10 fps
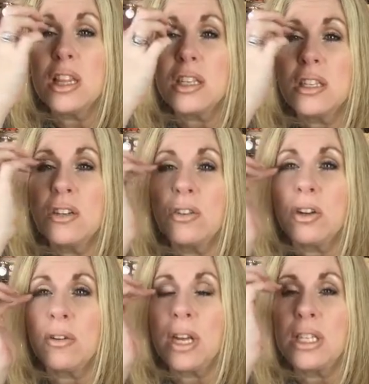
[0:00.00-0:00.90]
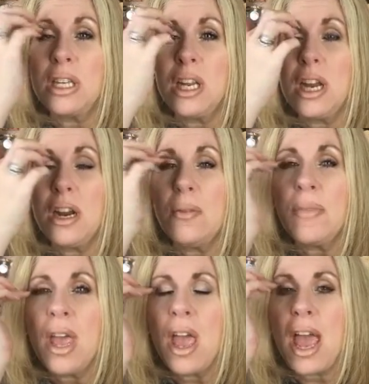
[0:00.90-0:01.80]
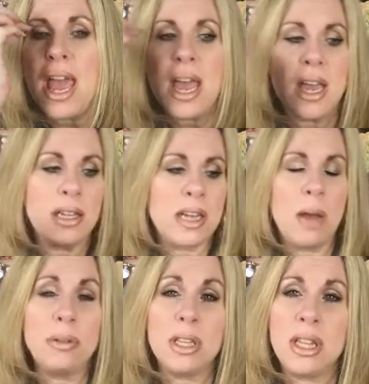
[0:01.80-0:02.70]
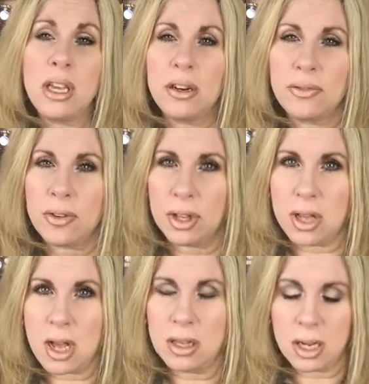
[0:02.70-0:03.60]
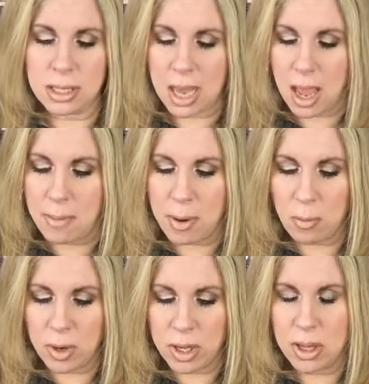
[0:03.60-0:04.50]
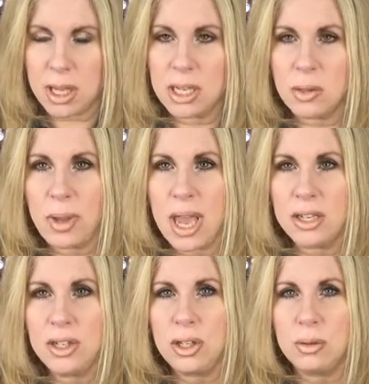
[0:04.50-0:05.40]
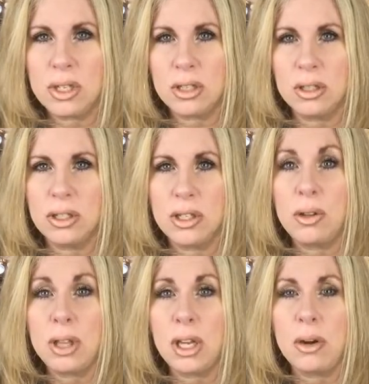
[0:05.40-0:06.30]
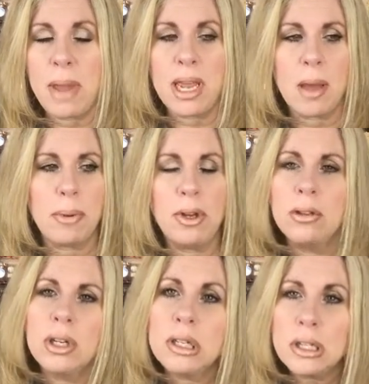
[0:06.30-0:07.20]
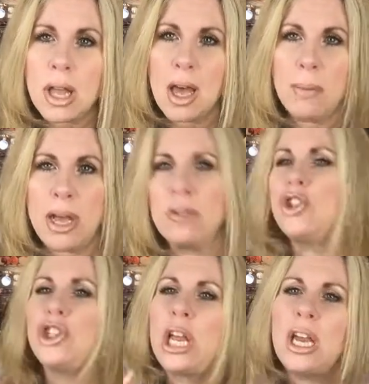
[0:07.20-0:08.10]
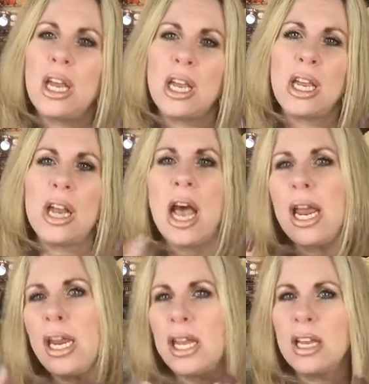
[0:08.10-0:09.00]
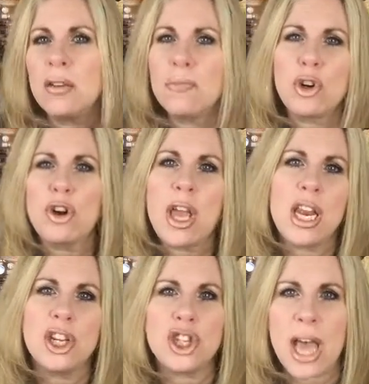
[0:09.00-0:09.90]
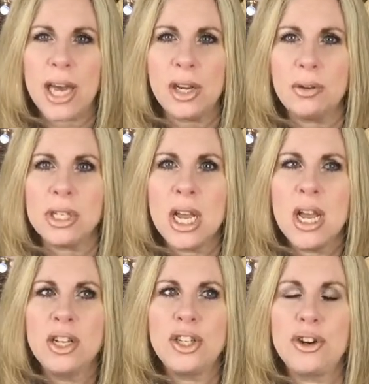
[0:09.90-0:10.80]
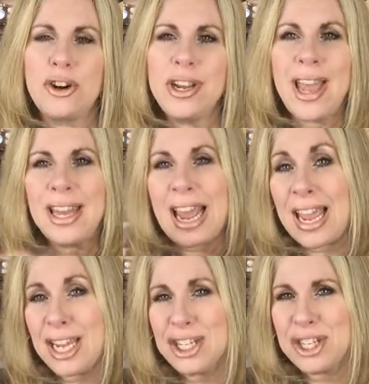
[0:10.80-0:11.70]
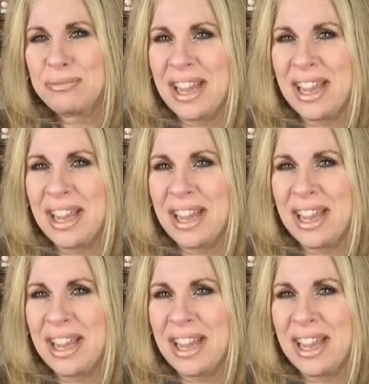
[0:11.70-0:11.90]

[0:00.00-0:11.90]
this little crease in here. And I was in theater for a long, long time, and one of the things that we had to do was to learn to do theater makeup, and you learn a lot about shading and hiding and creating shadows to create age